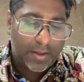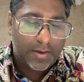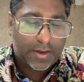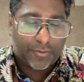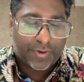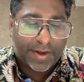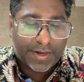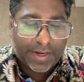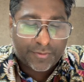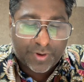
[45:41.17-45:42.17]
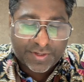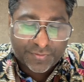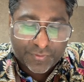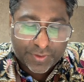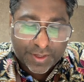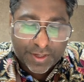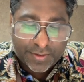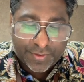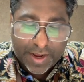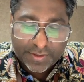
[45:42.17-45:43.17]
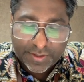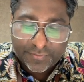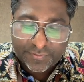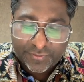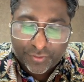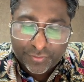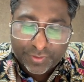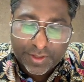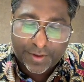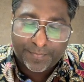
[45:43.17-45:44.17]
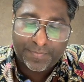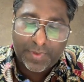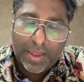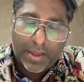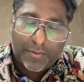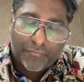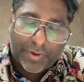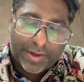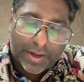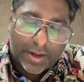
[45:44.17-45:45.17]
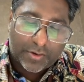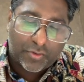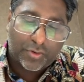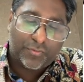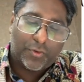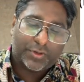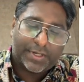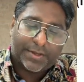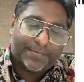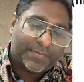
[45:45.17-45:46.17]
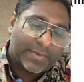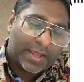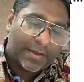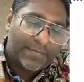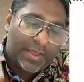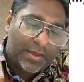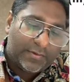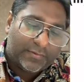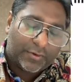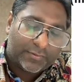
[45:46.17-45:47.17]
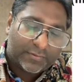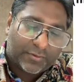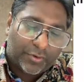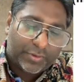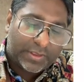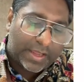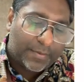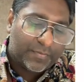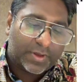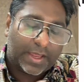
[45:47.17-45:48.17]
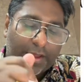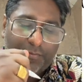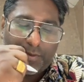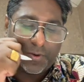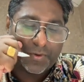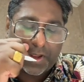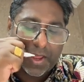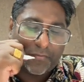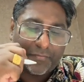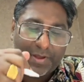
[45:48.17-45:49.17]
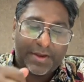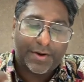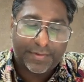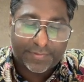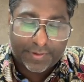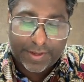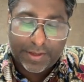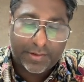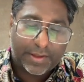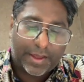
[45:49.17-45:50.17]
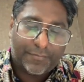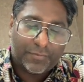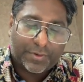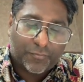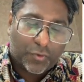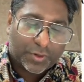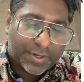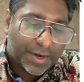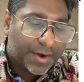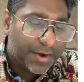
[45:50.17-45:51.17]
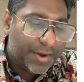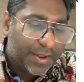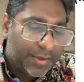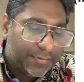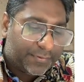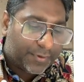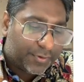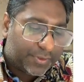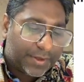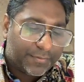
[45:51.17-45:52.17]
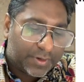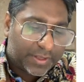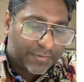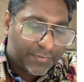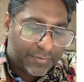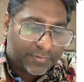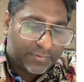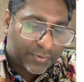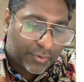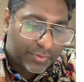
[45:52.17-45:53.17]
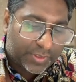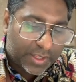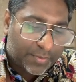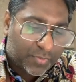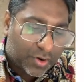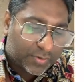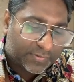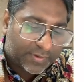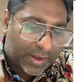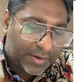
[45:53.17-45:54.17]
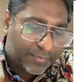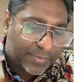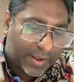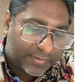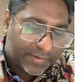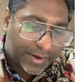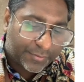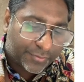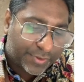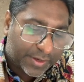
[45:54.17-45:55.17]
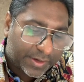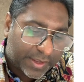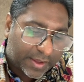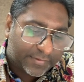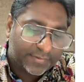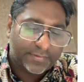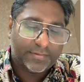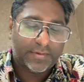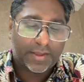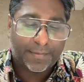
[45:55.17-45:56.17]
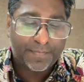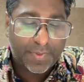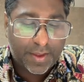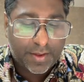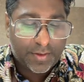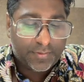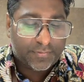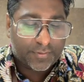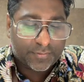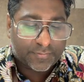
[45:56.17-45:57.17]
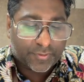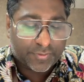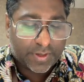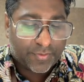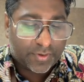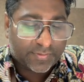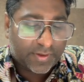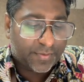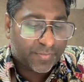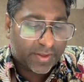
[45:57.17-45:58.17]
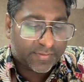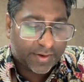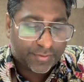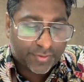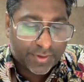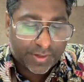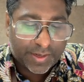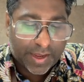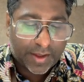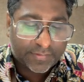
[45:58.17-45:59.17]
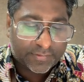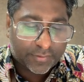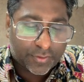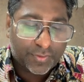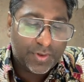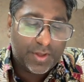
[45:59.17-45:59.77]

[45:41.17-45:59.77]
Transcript: Now write an equation for the reaction of strontium with cold water. Okay, so strontium, okay, will react vigorously, okay, with water. So they will give you strontium oxide plus hydrogen gas. Okay, so strontium oxide plus hydrogen gas. So